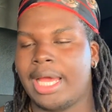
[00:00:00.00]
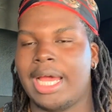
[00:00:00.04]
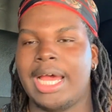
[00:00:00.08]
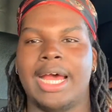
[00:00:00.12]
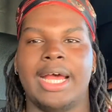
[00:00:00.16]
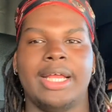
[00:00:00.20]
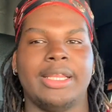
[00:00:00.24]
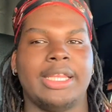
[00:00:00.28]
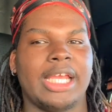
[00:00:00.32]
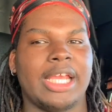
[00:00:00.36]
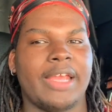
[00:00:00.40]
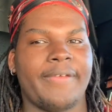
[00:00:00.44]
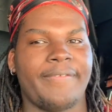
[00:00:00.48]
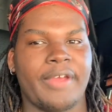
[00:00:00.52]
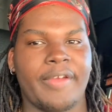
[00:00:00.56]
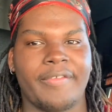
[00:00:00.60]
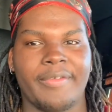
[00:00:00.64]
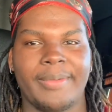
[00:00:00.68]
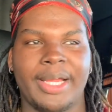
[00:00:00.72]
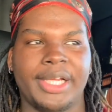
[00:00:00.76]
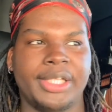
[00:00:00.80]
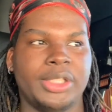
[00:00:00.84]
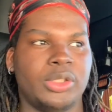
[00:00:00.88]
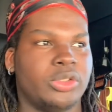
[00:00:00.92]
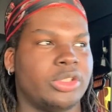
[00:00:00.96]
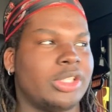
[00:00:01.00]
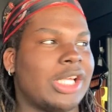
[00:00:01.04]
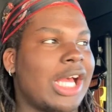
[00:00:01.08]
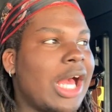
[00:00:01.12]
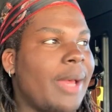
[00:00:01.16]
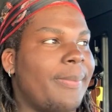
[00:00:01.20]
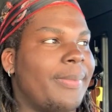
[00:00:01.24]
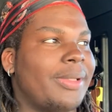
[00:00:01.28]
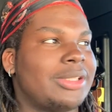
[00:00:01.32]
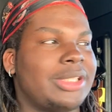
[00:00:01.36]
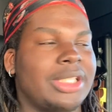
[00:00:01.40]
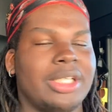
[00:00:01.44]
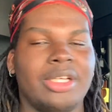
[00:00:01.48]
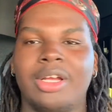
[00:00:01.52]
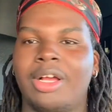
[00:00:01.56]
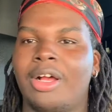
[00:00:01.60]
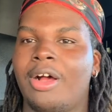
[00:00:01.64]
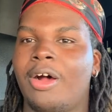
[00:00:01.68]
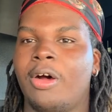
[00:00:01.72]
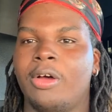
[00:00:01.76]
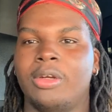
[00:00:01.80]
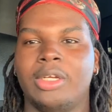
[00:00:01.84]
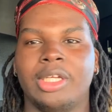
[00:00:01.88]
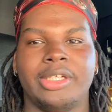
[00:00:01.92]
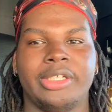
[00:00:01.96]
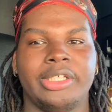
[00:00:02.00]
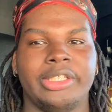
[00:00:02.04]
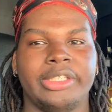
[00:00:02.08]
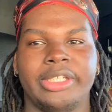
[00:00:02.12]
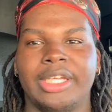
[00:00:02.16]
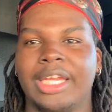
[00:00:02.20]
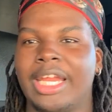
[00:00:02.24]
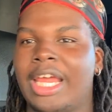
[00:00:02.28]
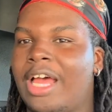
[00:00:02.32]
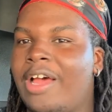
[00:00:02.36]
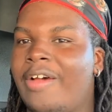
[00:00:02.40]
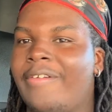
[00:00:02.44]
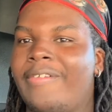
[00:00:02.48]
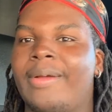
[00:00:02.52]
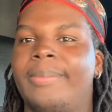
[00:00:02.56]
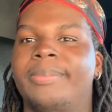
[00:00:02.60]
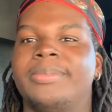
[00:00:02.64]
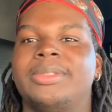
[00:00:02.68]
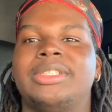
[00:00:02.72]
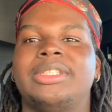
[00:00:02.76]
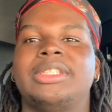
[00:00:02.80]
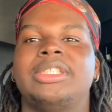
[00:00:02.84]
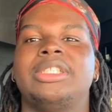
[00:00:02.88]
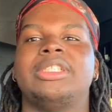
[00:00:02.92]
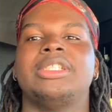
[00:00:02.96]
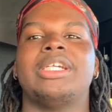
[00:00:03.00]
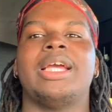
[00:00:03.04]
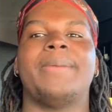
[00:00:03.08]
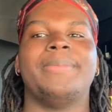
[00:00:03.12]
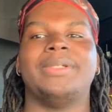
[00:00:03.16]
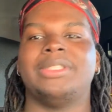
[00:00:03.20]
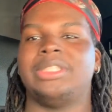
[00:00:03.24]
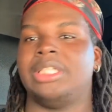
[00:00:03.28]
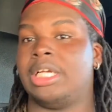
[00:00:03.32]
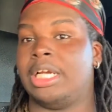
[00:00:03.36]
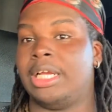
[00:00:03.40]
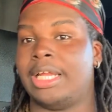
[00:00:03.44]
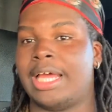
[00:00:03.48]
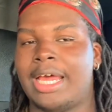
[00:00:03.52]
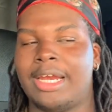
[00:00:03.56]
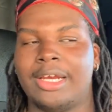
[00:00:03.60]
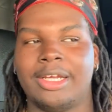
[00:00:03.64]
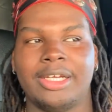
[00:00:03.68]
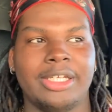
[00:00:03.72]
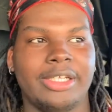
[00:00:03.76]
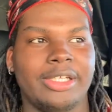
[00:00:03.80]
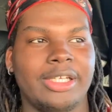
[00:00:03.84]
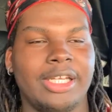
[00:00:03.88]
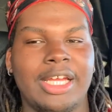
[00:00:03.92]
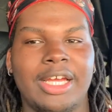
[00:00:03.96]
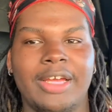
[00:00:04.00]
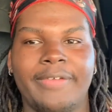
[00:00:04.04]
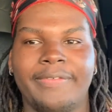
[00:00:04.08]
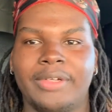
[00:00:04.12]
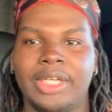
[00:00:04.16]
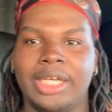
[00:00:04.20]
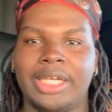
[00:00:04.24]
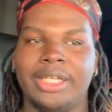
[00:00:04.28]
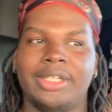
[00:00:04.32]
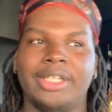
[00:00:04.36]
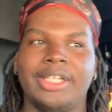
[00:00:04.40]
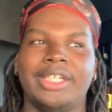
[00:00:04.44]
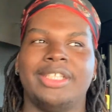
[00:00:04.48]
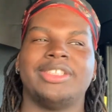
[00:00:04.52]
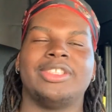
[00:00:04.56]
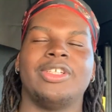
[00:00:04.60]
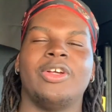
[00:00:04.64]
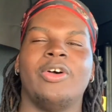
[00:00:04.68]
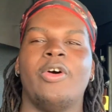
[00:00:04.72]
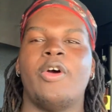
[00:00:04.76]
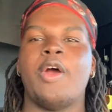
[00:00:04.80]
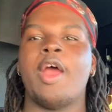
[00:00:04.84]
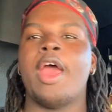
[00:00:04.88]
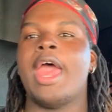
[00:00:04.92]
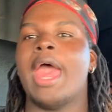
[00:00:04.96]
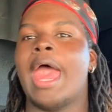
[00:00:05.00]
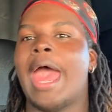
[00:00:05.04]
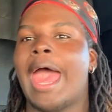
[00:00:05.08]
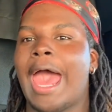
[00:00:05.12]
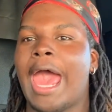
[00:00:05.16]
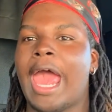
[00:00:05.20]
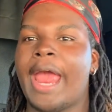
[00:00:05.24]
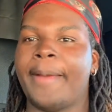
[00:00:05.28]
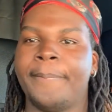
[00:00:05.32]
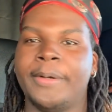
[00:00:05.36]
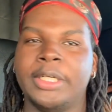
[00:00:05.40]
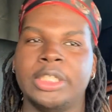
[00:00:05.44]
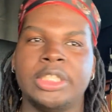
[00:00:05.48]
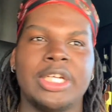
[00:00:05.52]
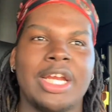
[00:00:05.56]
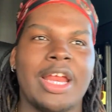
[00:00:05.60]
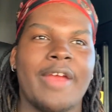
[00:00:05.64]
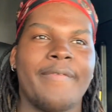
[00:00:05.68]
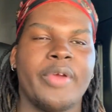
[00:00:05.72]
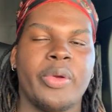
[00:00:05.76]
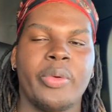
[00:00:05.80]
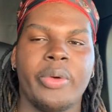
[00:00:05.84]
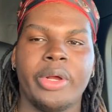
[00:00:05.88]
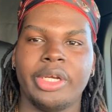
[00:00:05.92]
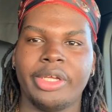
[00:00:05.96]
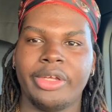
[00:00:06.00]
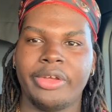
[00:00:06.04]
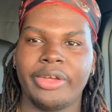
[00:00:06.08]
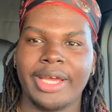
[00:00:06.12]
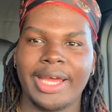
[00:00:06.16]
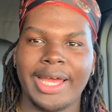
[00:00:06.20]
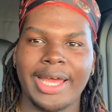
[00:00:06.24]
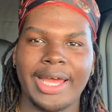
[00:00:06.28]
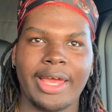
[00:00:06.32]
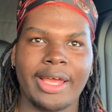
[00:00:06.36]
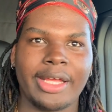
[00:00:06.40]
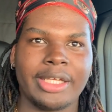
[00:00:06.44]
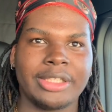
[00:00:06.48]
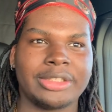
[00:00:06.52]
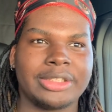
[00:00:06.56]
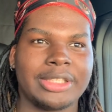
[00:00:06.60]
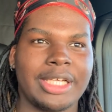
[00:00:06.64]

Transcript: Thank you for everybody who's commenting, all the good love I'm seeing. I've been seeing a lot of good love lately, so I appreciate every one of you guys.